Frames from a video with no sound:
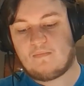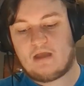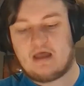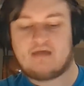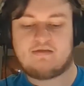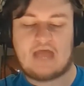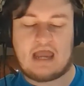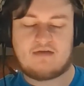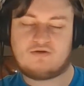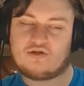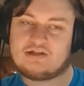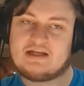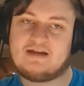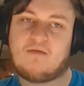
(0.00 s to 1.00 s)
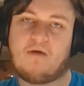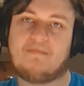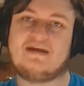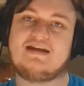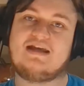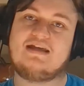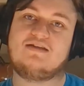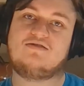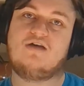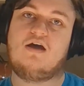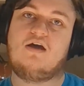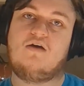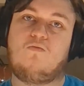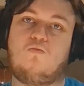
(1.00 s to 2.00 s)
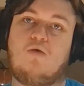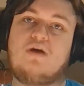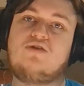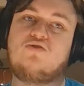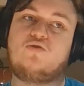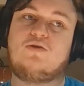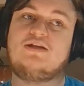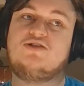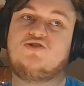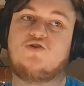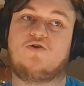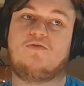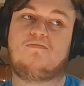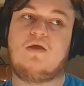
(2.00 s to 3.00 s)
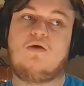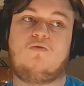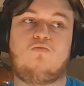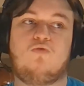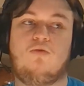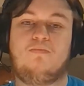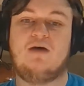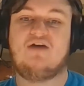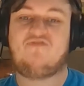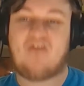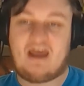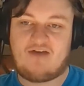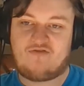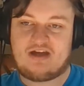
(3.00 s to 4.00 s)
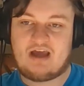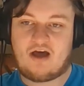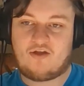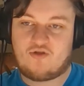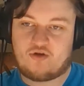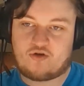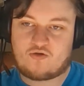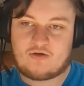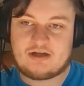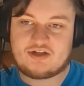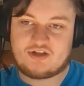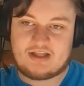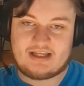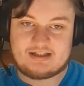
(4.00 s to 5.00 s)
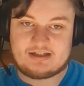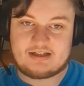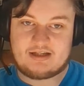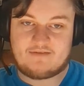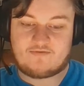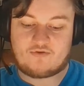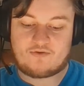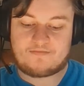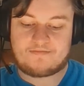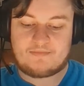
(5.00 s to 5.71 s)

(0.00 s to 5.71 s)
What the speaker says: that you'll see in a moment is one creature will buff every other creature that's a Sliver.